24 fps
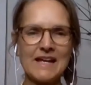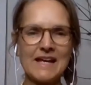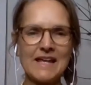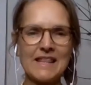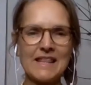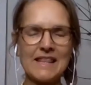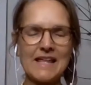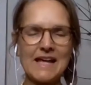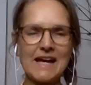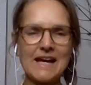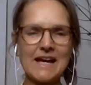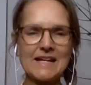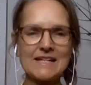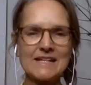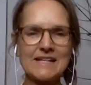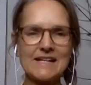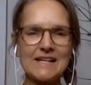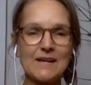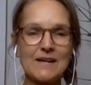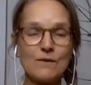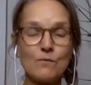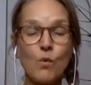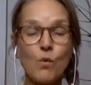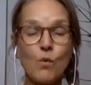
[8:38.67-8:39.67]
that
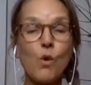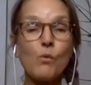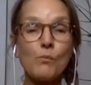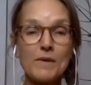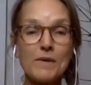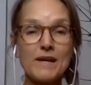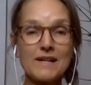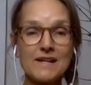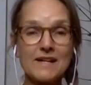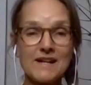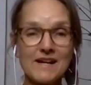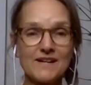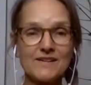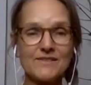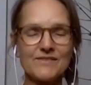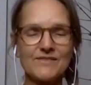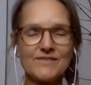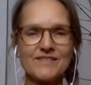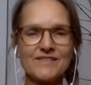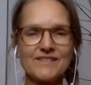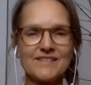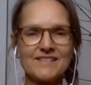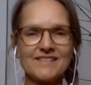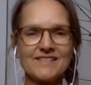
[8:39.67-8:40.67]
it won't be enough,
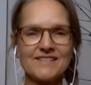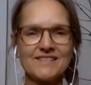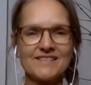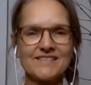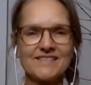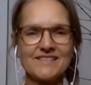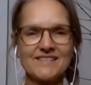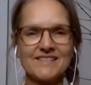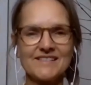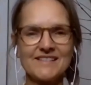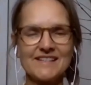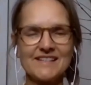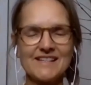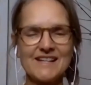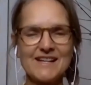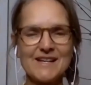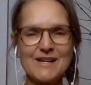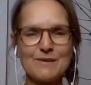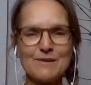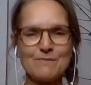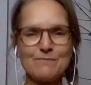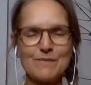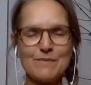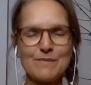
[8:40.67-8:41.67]

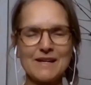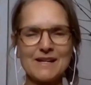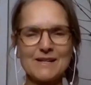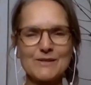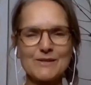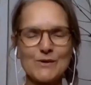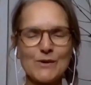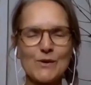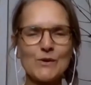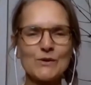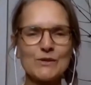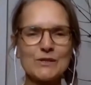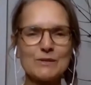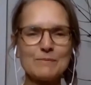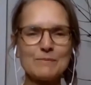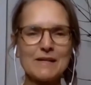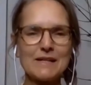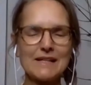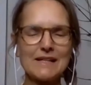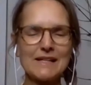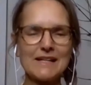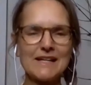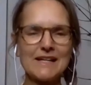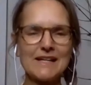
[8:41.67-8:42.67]
because
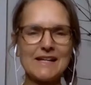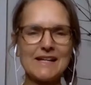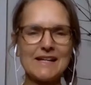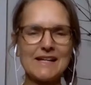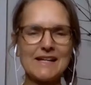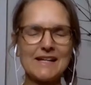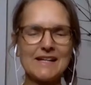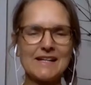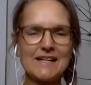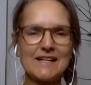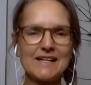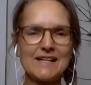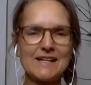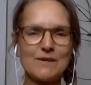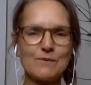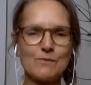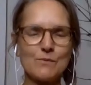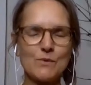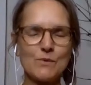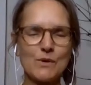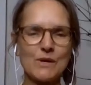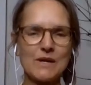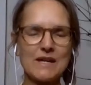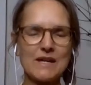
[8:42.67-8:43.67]
ultimately
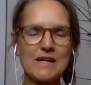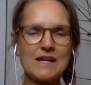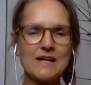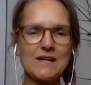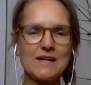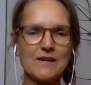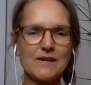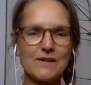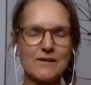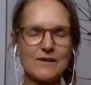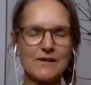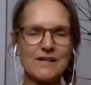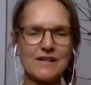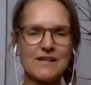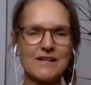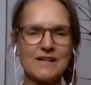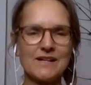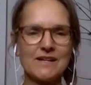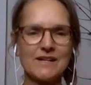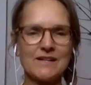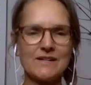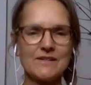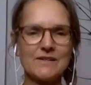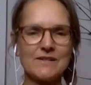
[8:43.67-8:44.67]
we're here
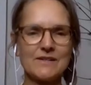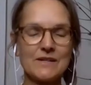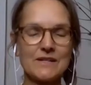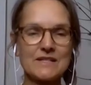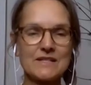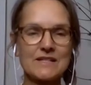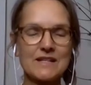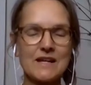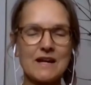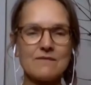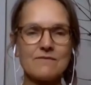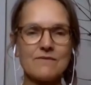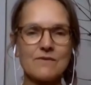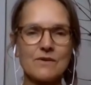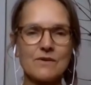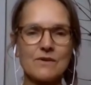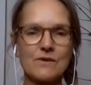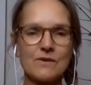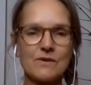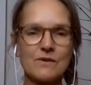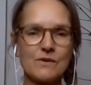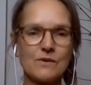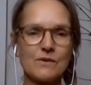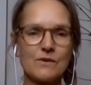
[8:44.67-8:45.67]
to
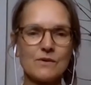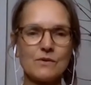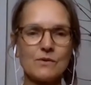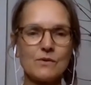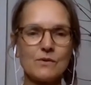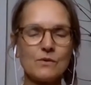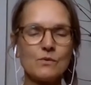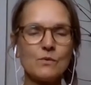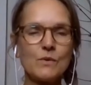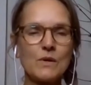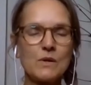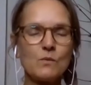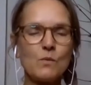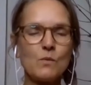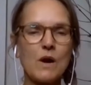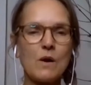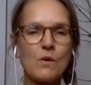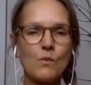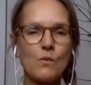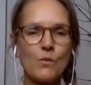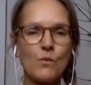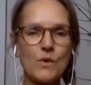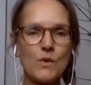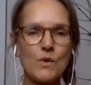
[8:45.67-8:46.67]
discover who and
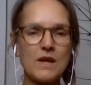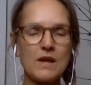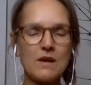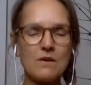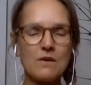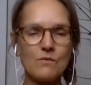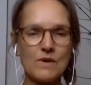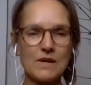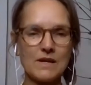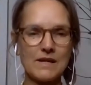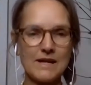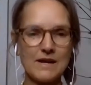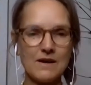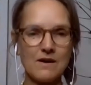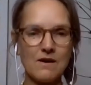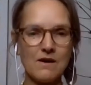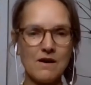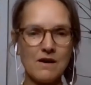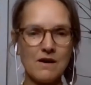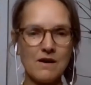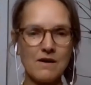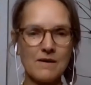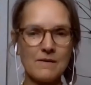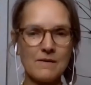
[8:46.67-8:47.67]
what we really
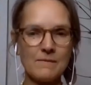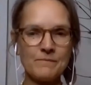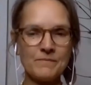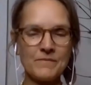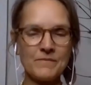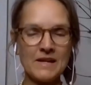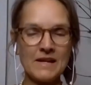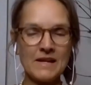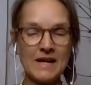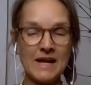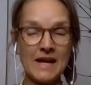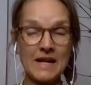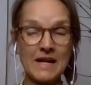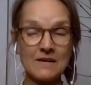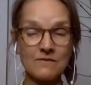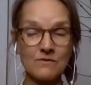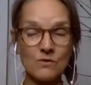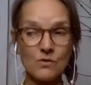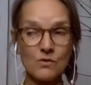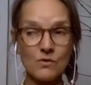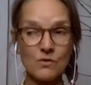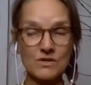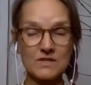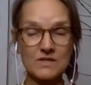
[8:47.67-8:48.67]
are. And of
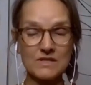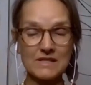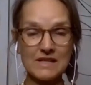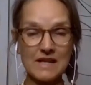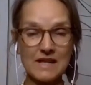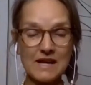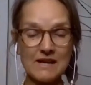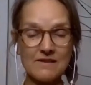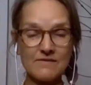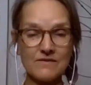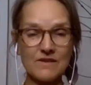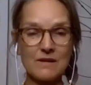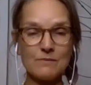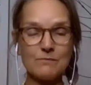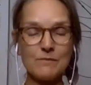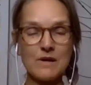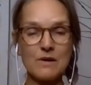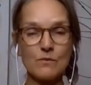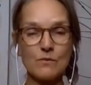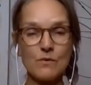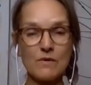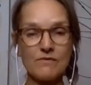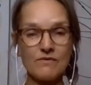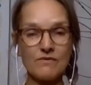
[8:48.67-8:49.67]
course, life can be
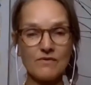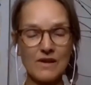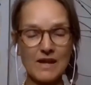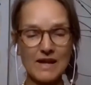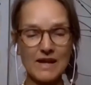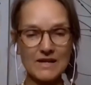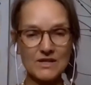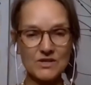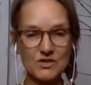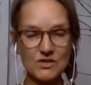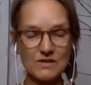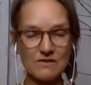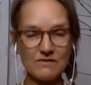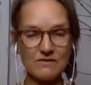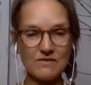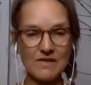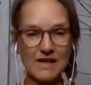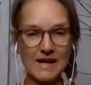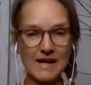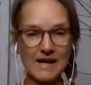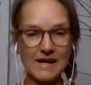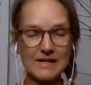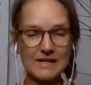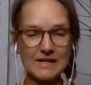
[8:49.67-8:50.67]
a reflection of
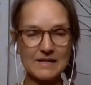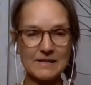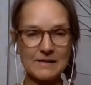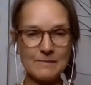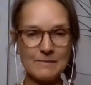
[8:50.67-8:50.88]
that.